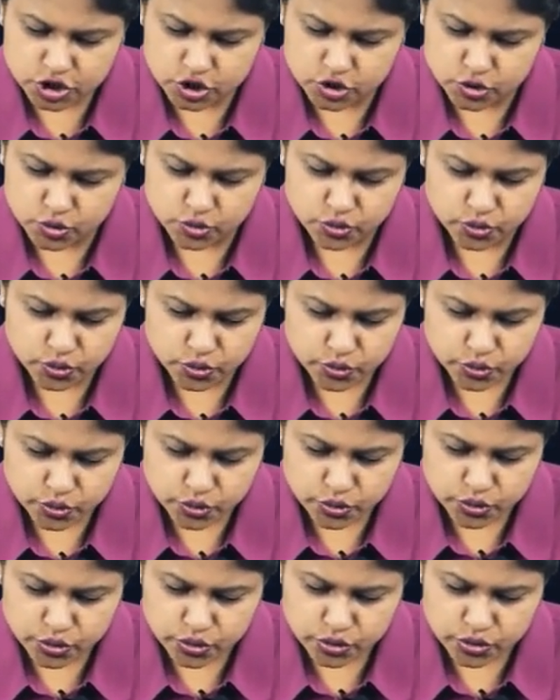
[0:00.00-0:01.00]
2,
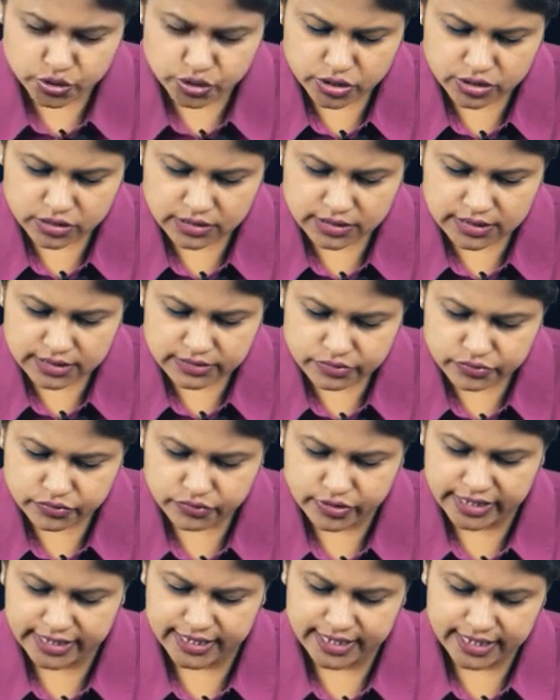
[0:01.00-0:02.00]

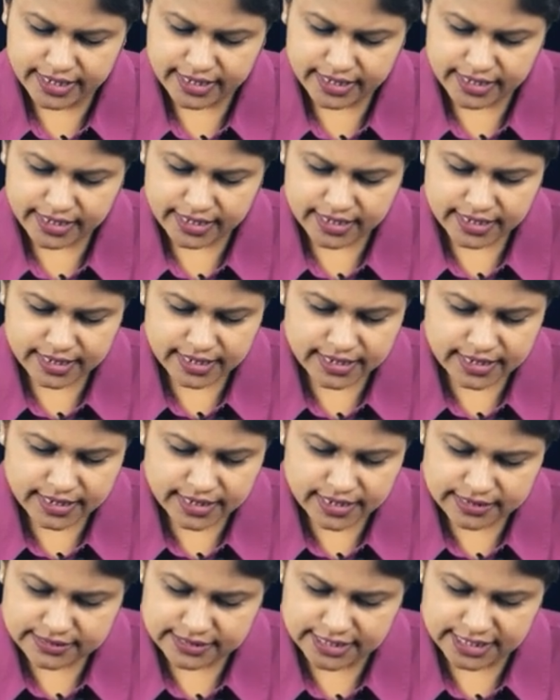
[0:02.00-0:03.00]
3,
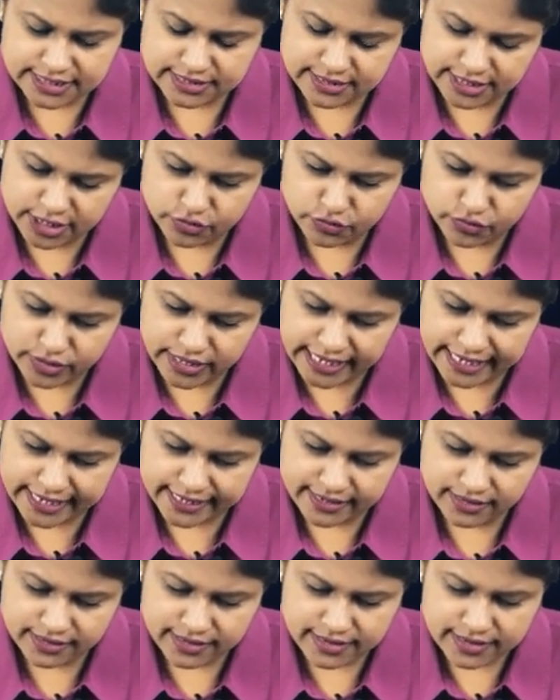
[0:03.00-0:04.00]
these 3 you
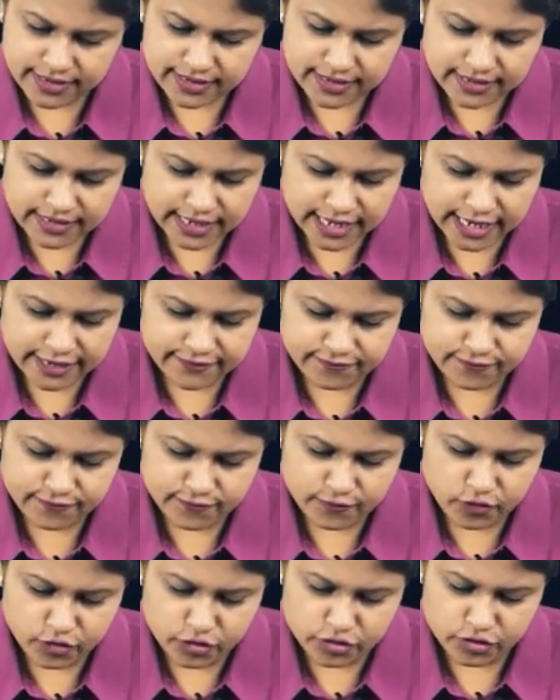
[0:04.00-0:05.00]
can, and
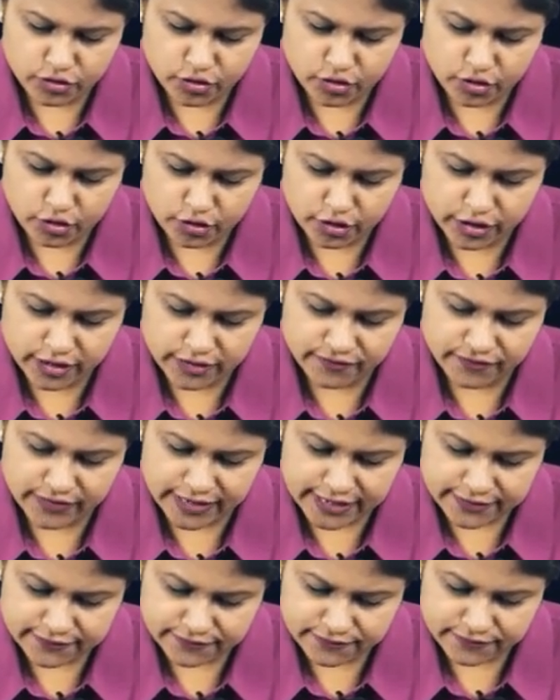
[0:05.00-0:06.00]
4 or
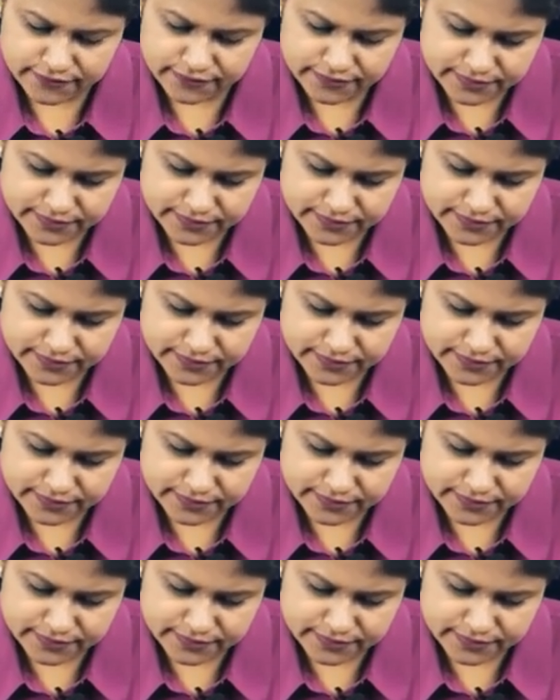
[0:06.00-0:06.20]
5.